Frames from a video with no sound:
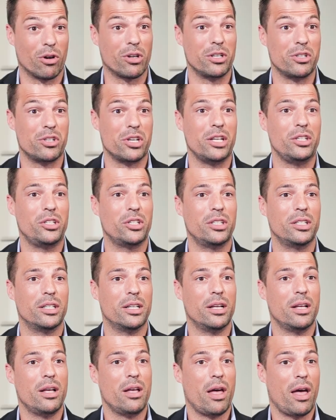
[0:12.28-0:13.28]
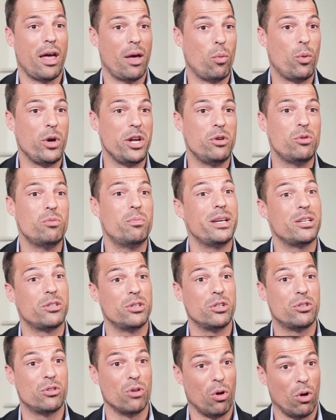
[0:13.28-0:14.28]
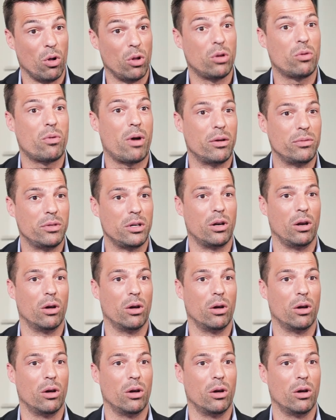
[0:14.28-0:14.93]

organization and we do business all around the